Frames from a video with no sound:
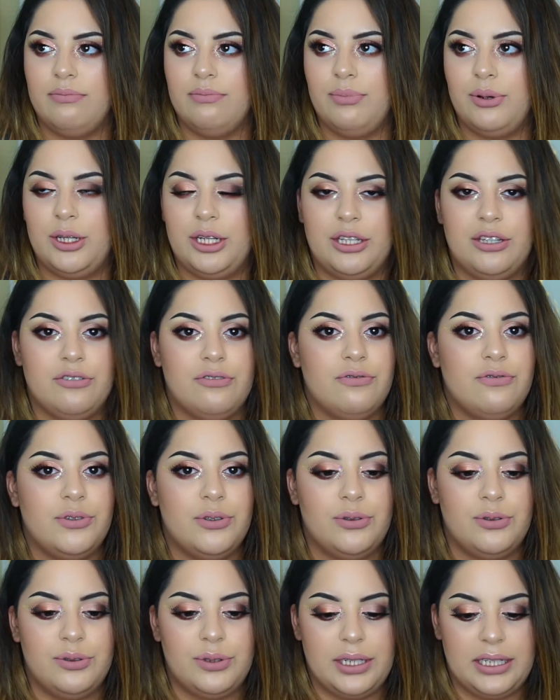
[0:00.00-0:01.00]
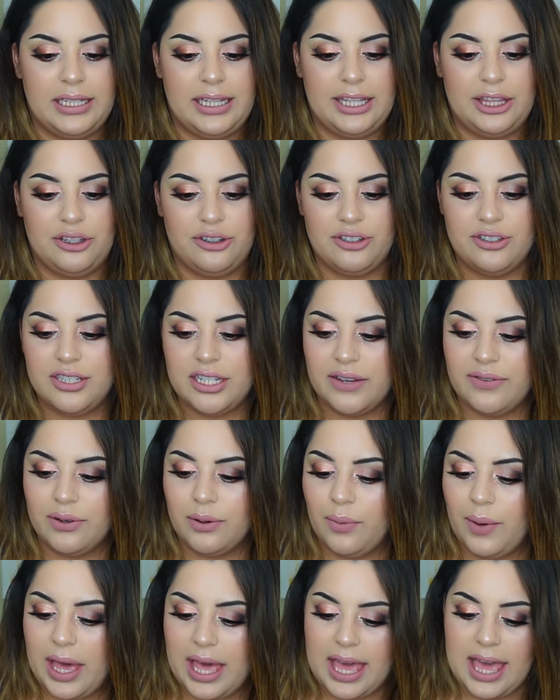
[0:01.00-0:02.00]
putting food and like their stuff
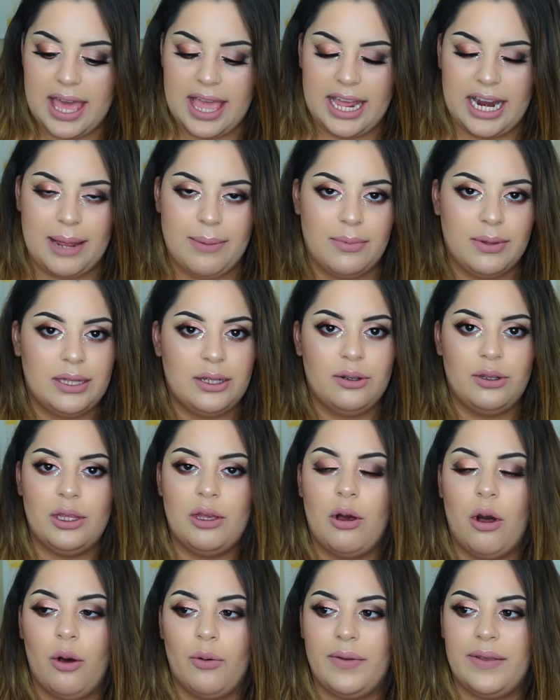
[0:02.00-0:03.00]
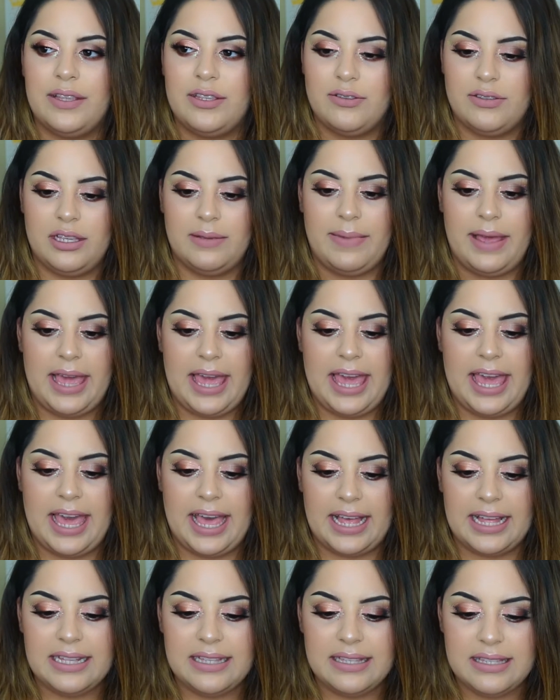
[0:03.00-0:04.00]
away. I'm literally always using my
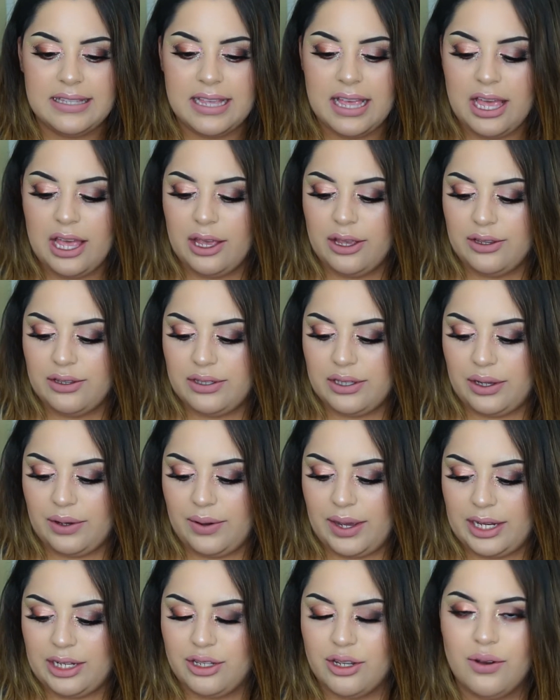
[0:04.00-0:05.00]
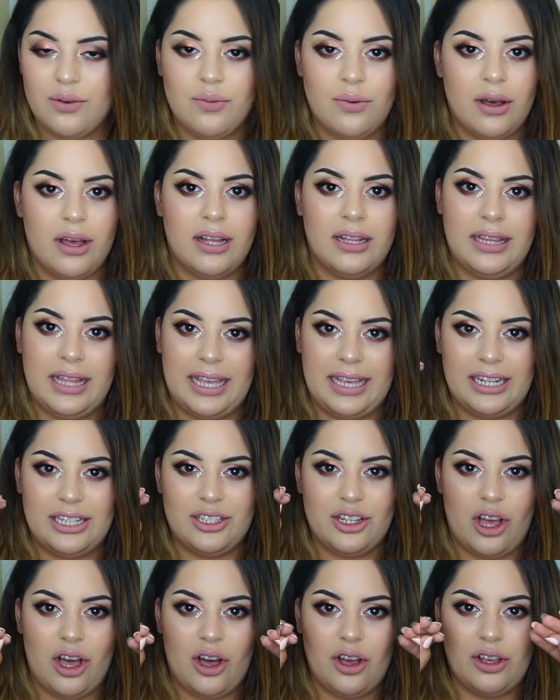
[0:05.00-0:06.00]
hands, so I don't want like
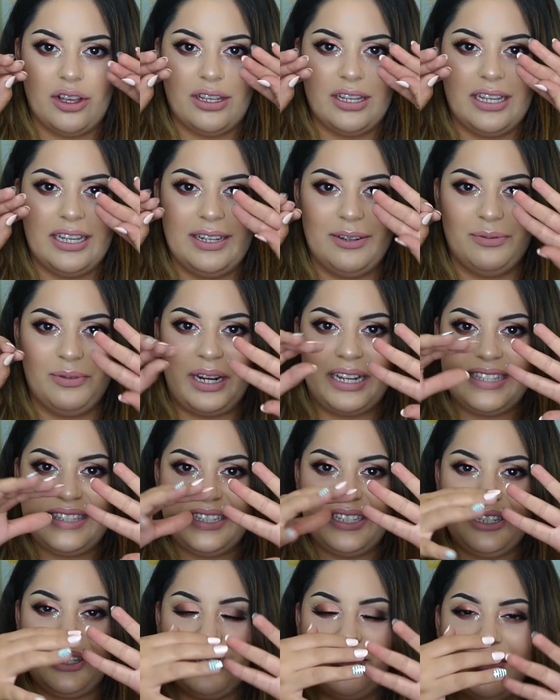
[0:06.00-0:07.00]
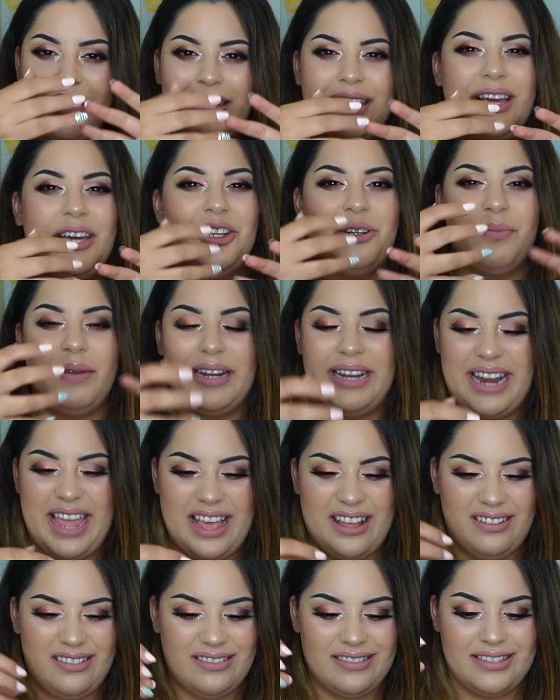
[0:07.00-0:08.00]
dog residue getting under my
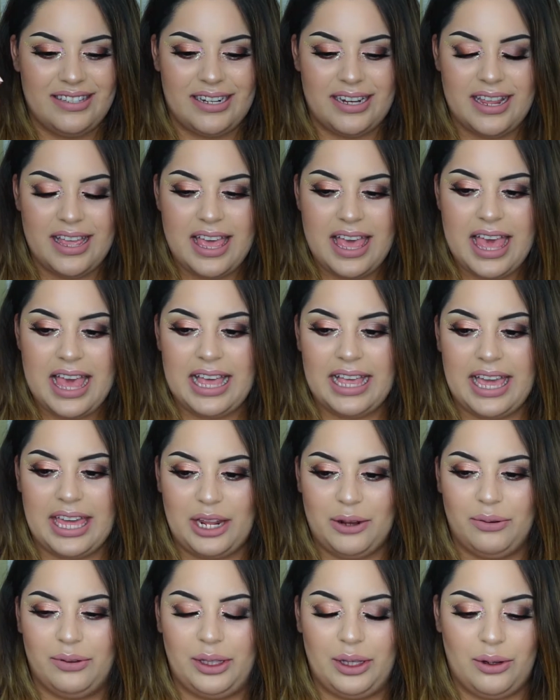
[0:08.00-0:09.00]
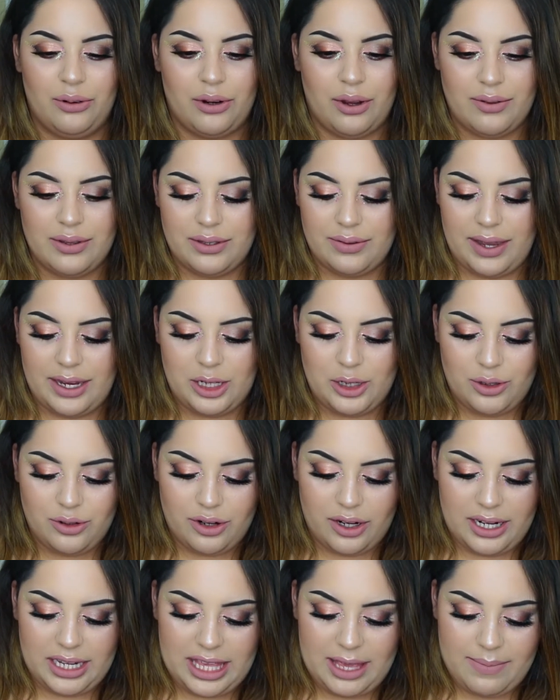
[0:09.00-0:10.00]
nails and getting really gross. So I do
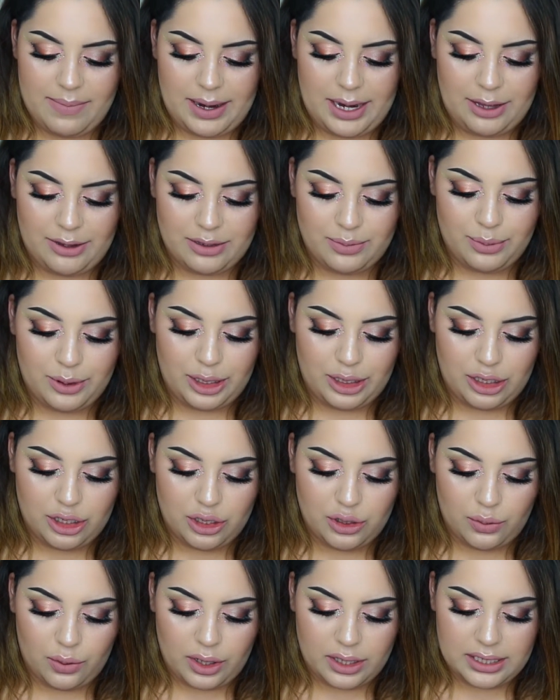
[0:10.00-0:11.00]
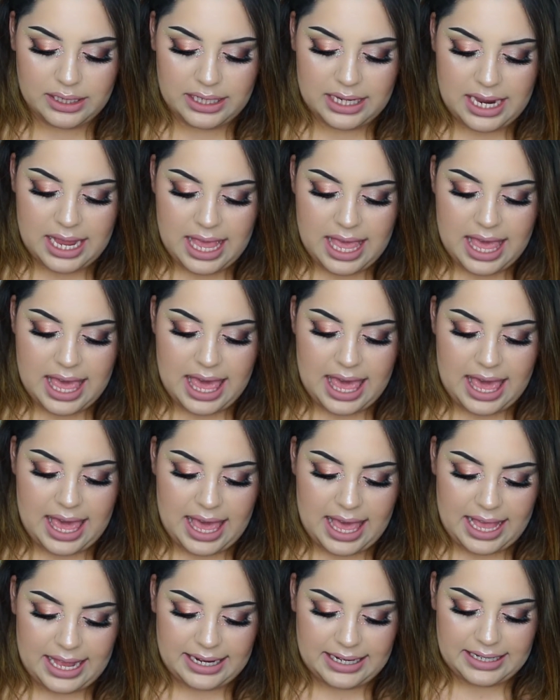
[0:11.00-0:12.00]
try to keep my nails pretty short,
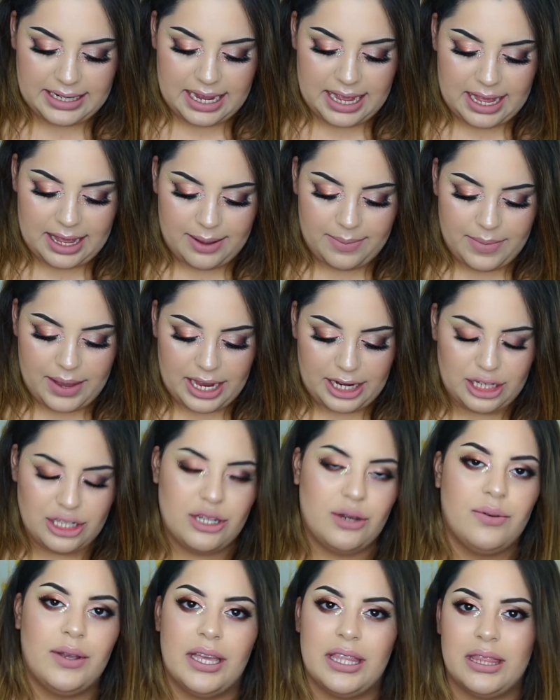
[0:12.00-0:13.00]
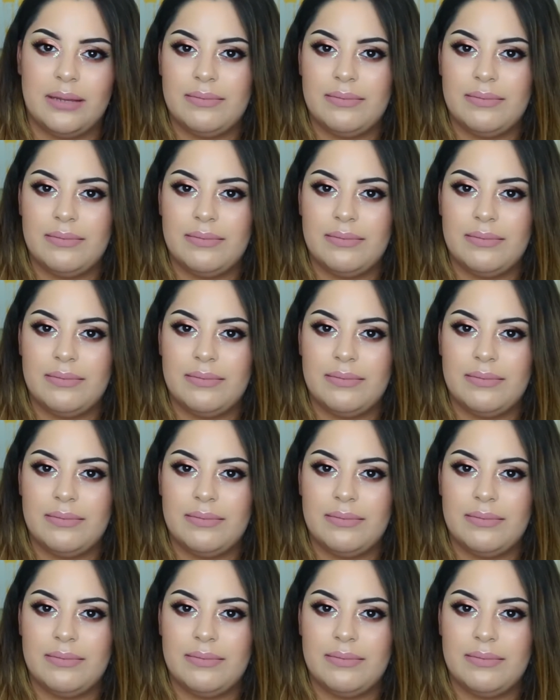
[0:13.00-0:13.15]
and I don't get